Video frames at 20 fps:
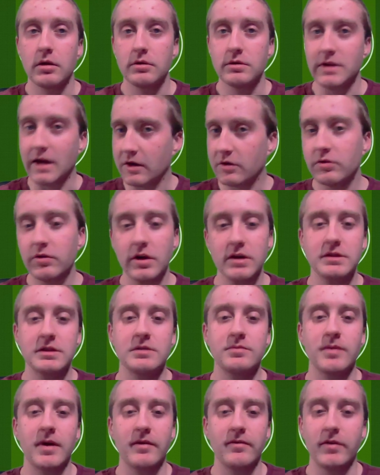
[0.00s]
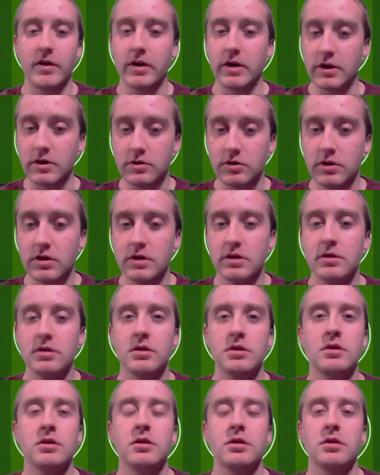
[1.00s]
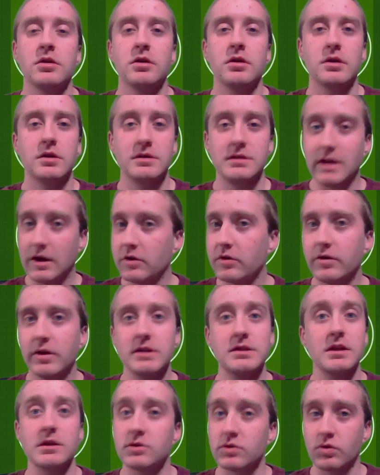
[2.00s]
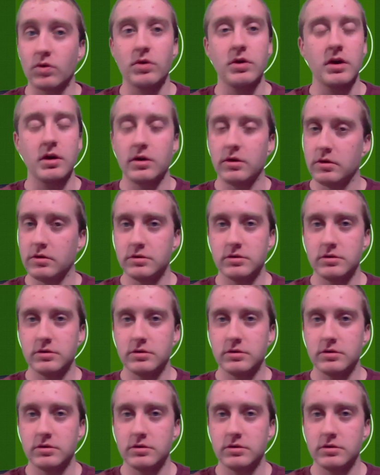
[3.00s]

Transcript: them. Declan Rice has been very good. Declan Rice has scored